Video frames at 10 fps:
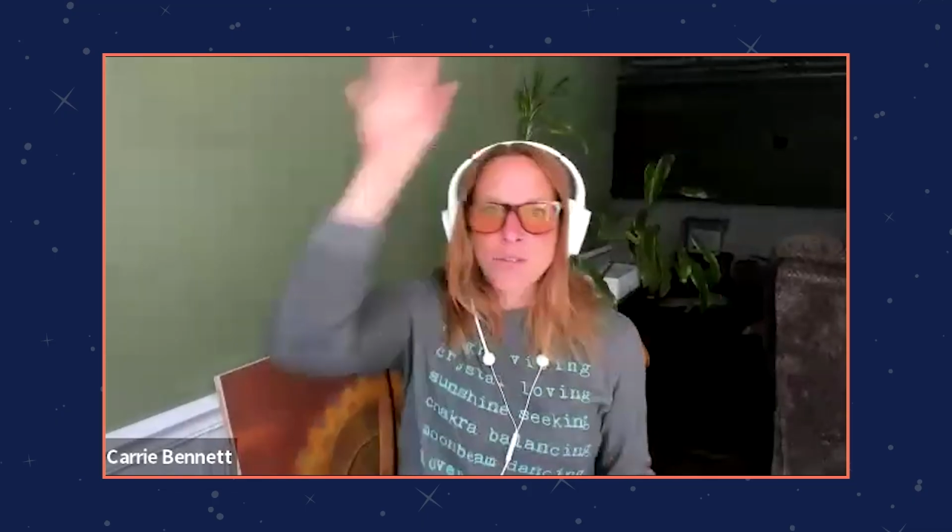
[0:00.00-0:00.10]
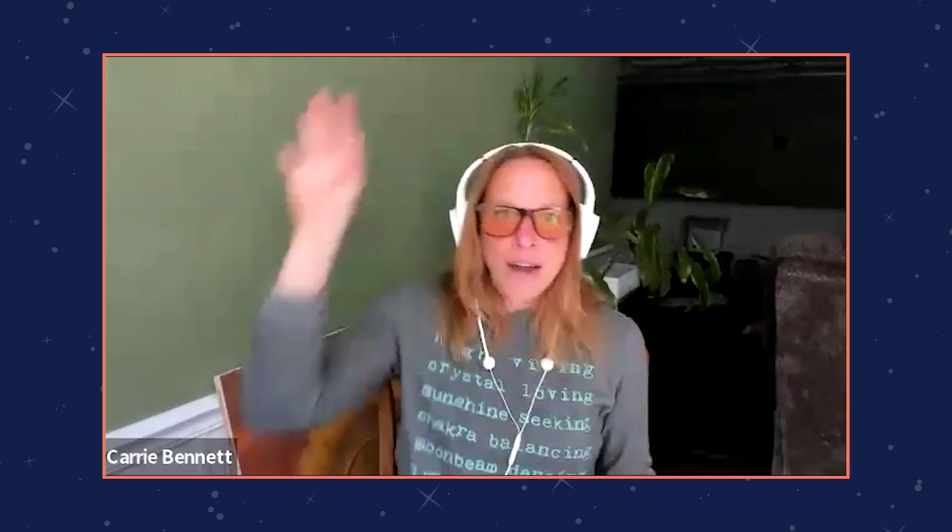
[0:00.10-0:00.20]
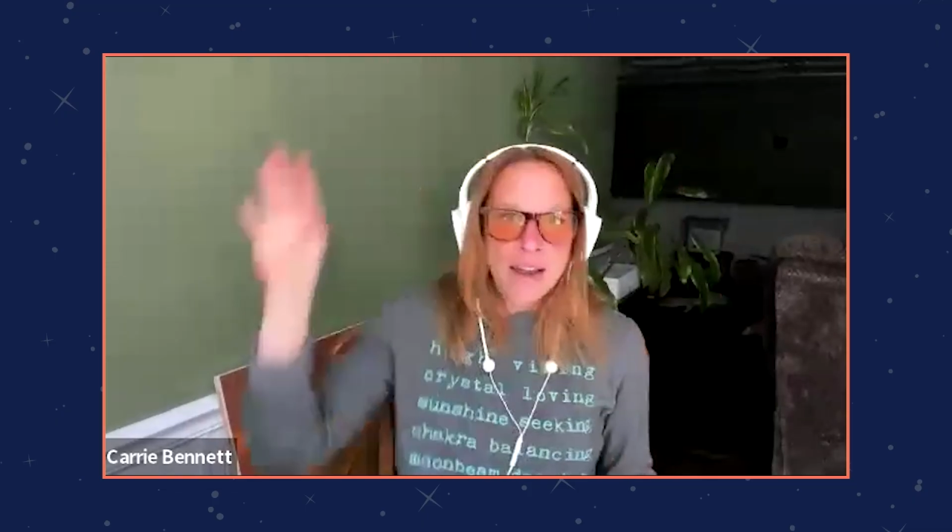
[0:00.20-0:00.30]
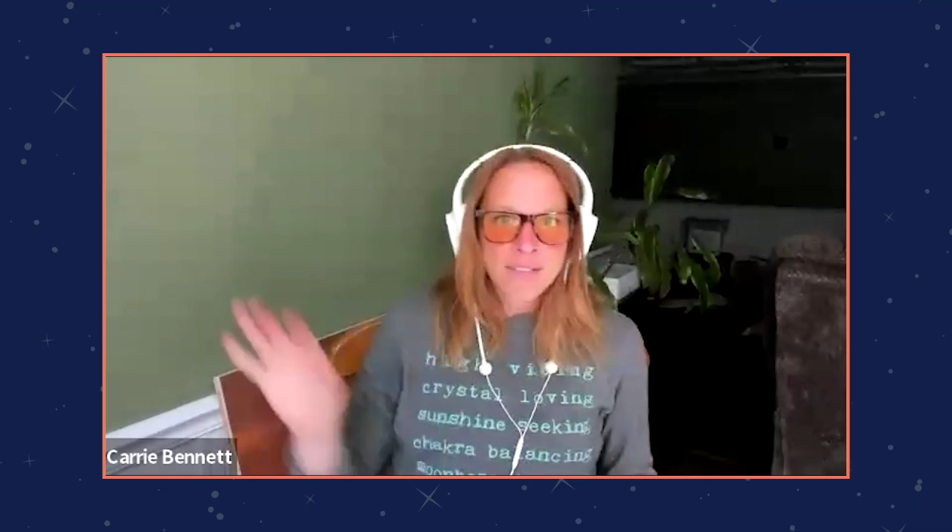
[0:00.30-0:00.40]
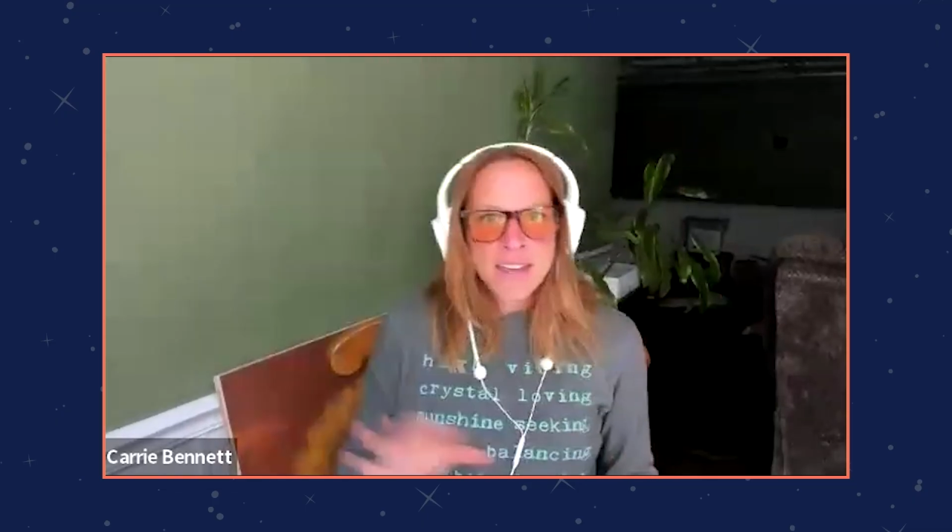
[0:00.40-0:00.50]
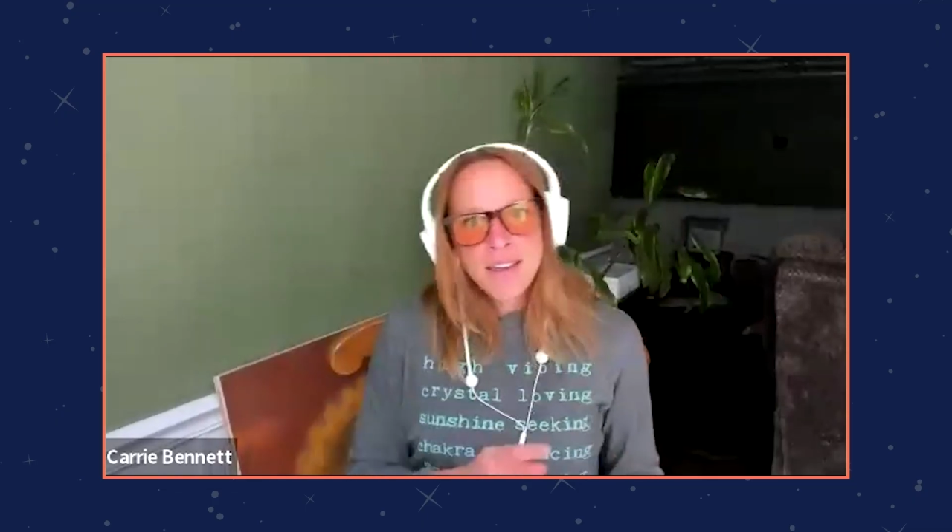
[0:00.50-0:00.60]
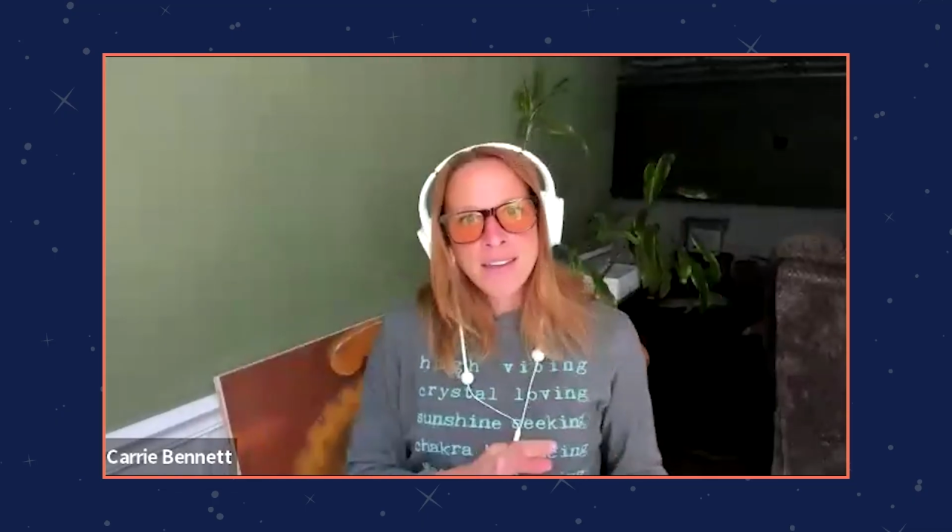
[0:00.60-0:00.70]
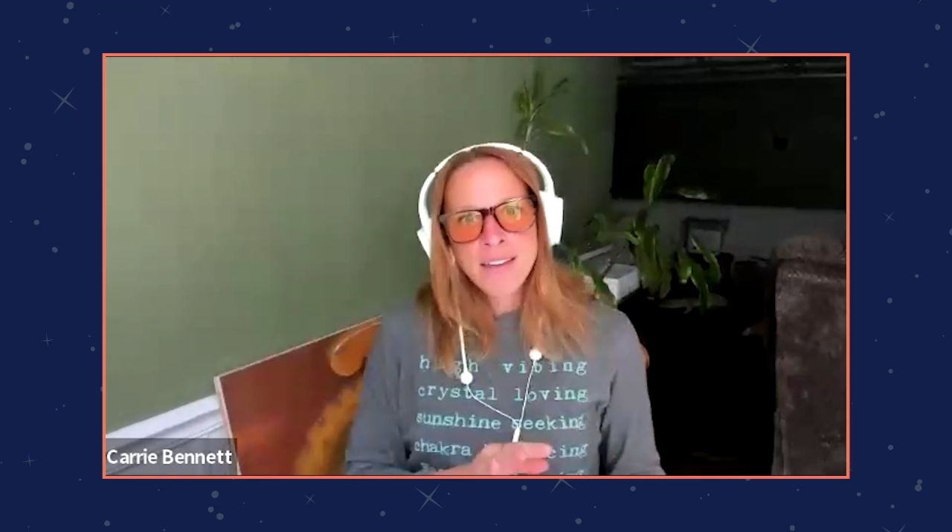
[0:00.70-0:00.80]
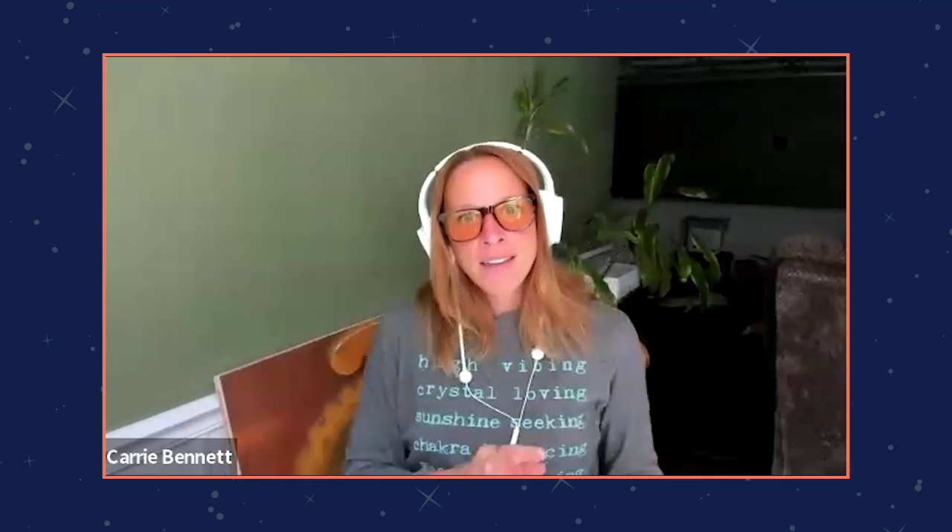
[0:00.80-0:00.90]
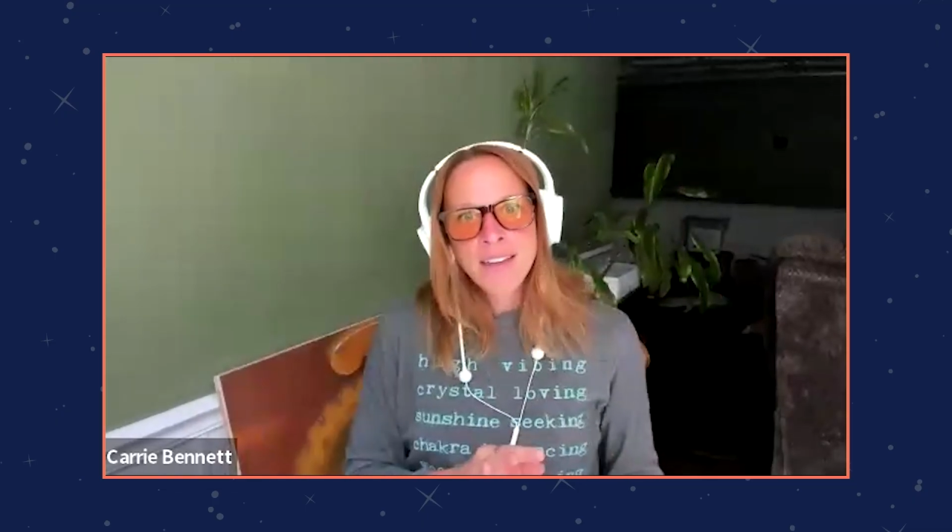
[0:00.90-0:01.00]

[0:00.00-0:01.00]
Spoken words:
thriving,